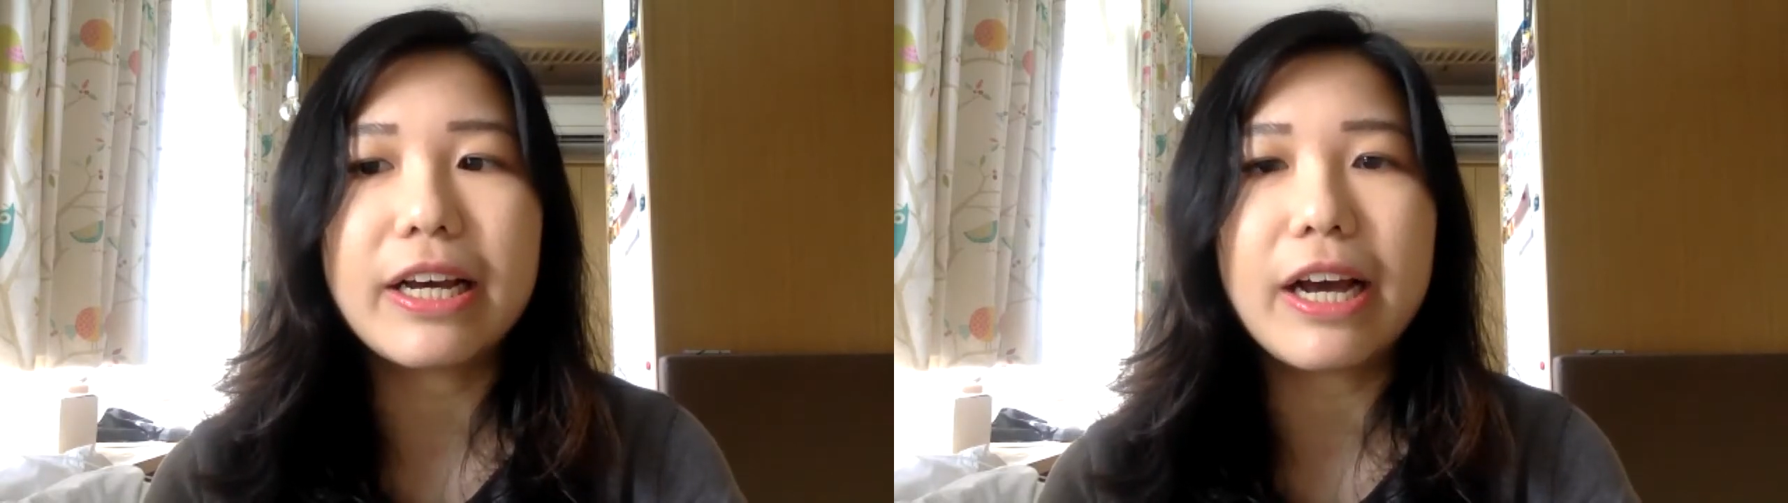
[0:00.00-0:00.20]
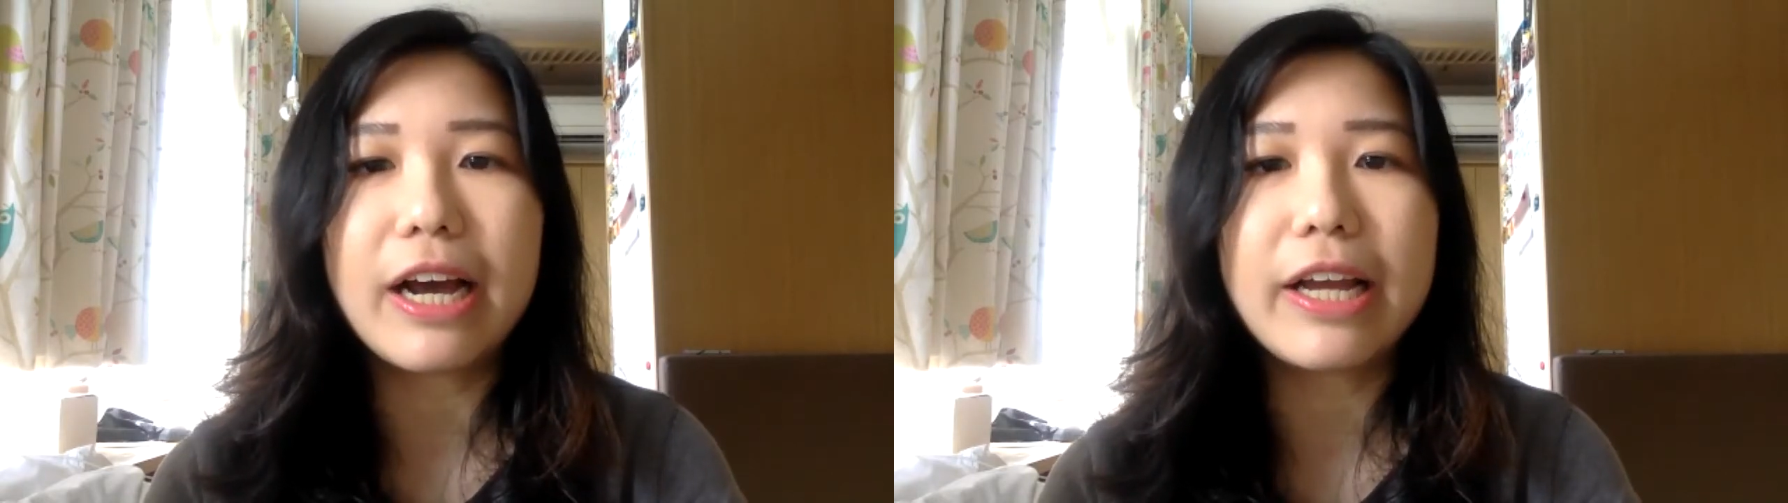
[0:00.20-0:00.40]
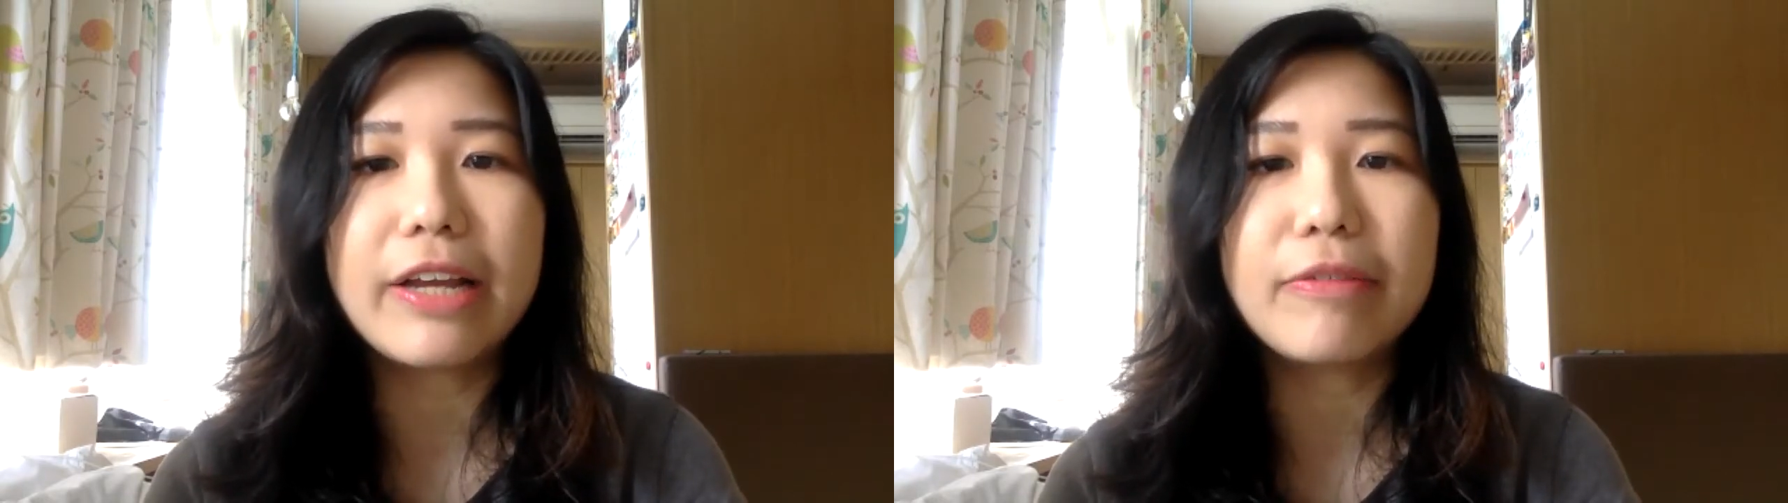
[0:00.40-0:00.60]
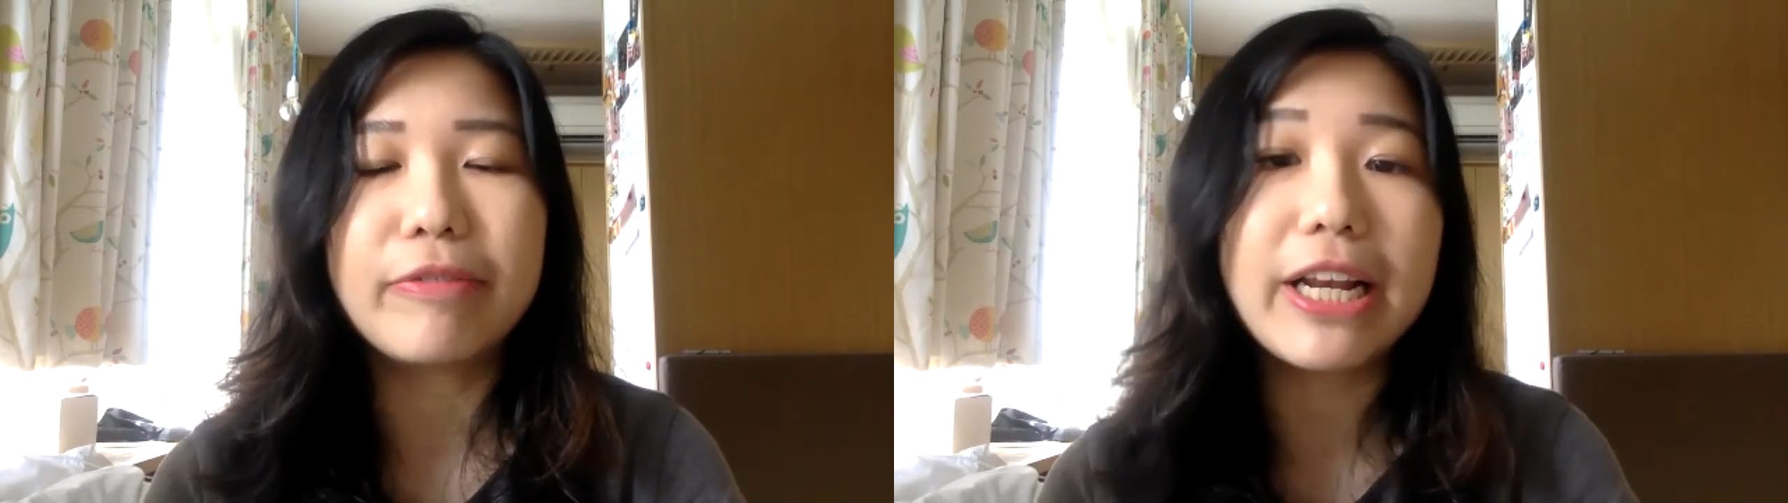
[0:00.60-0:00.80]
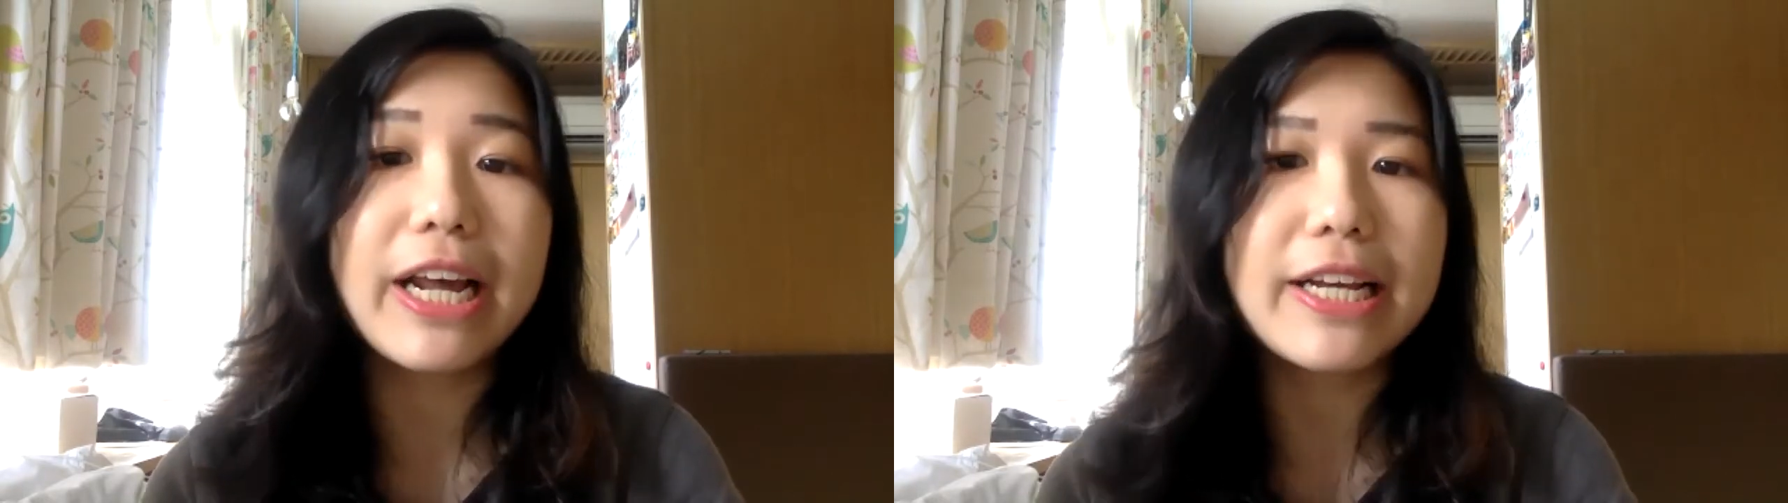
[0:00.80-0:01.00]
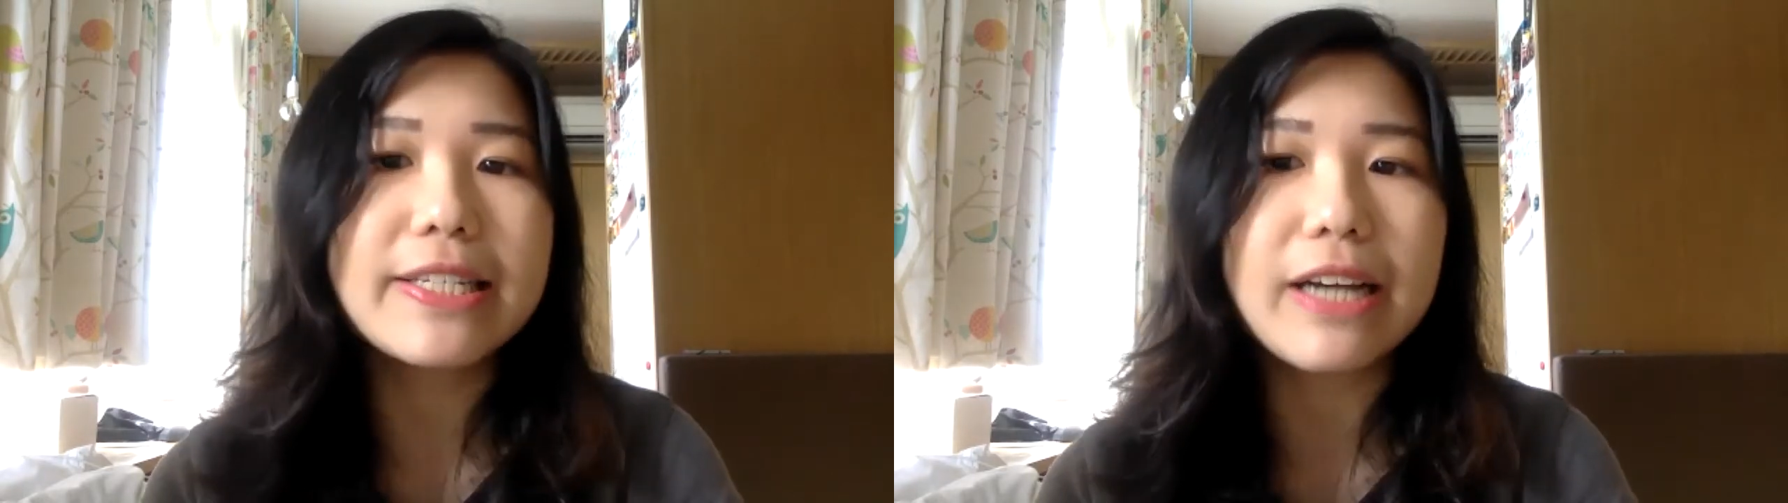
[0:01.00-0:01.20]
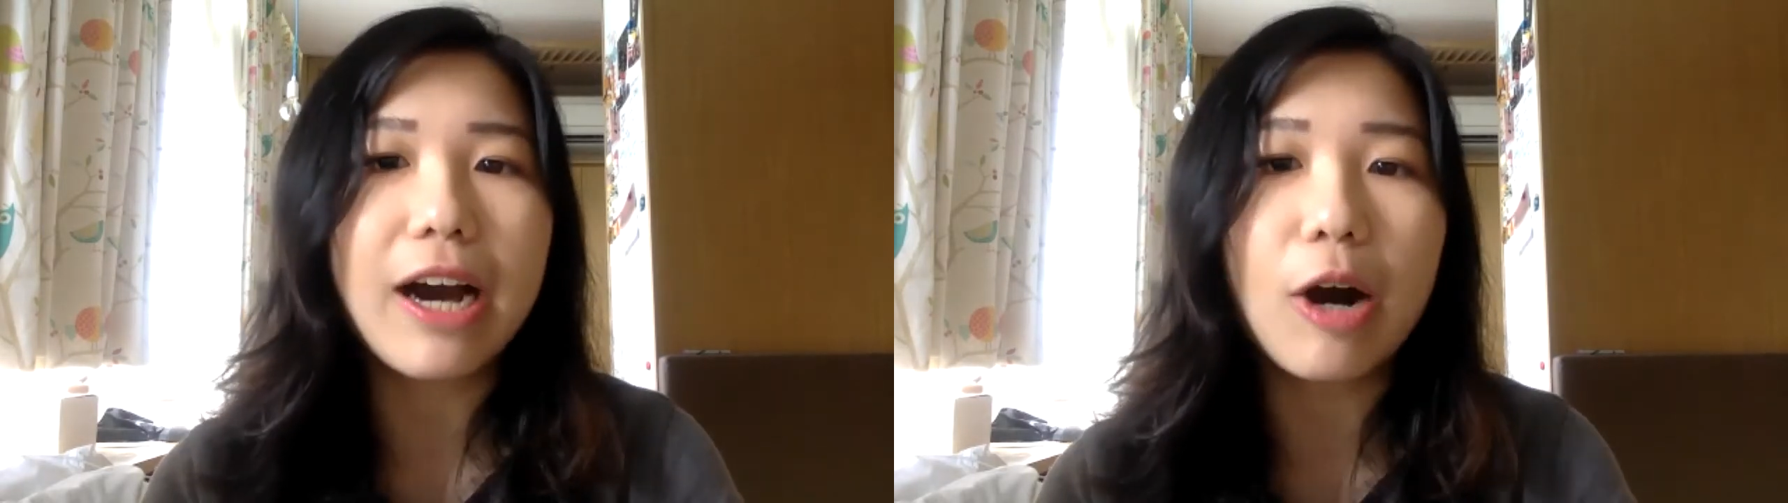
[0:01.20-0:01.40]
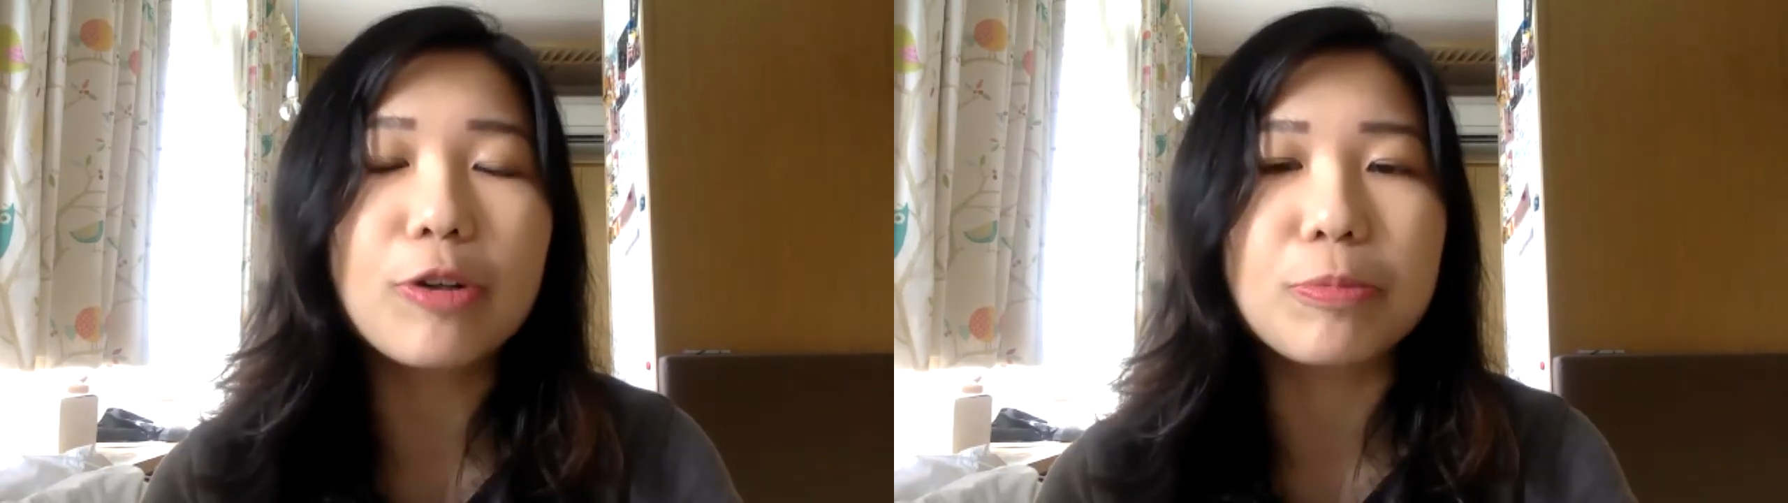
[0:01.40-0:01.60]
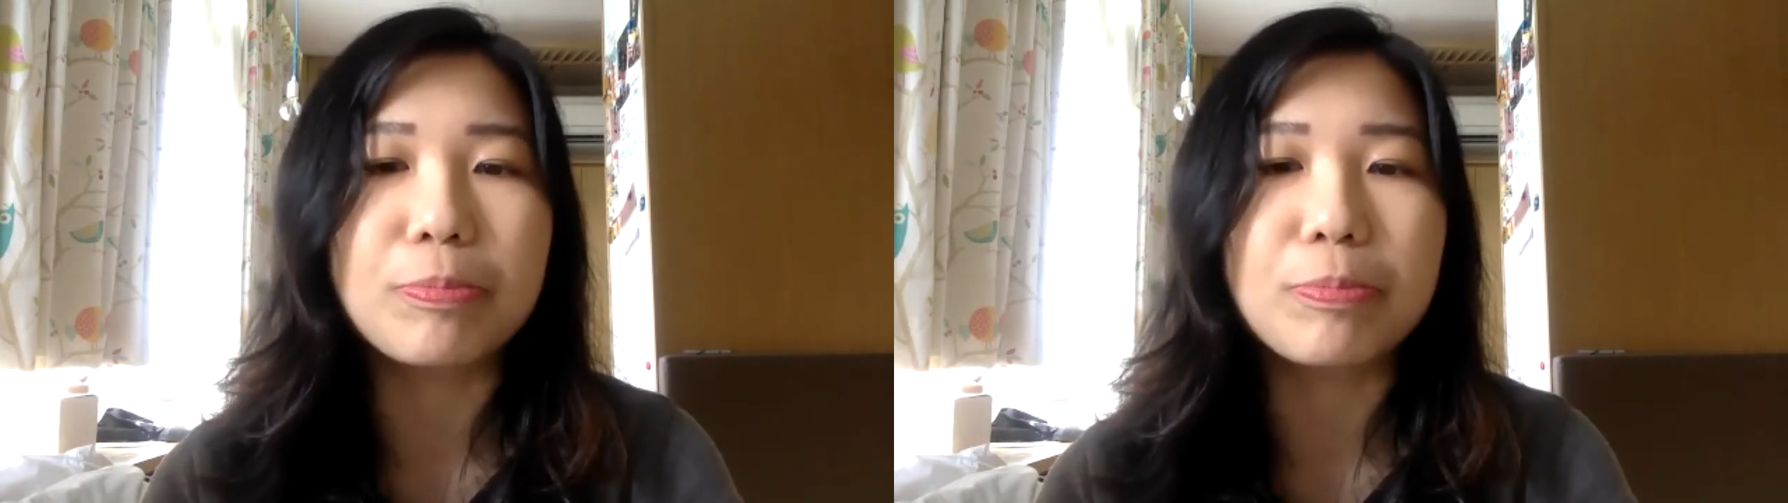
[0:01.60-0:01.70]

I realized how